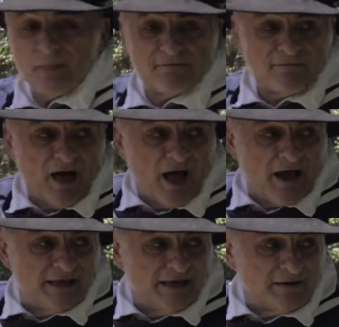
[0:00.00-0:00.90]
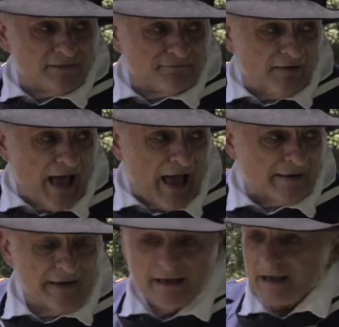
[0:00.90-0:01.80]
the fly end of the
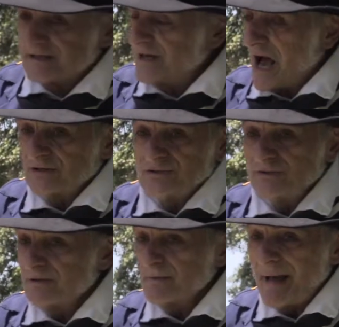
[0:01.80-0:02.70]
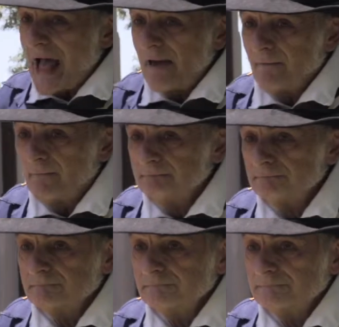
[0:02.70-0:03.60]
flag. It's not due to the battle,
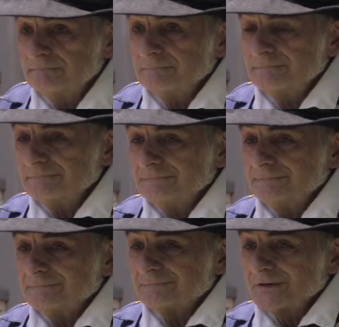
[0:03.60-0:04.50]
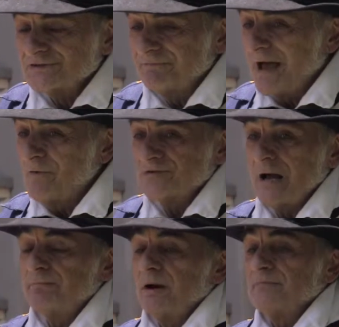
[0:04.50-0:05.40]
because the flag was
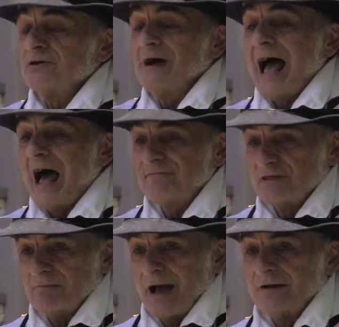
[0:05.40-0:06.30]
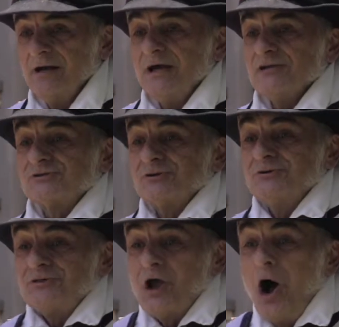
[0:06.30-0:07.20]
not put up until after the battle. It's due
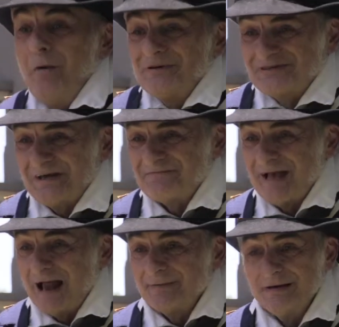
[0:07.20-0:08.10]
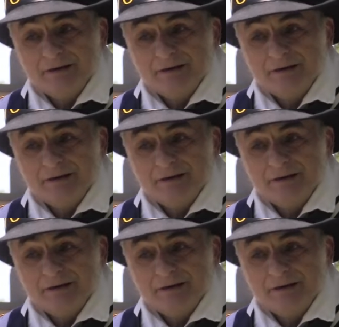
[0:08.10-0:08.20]
to the Armistead family.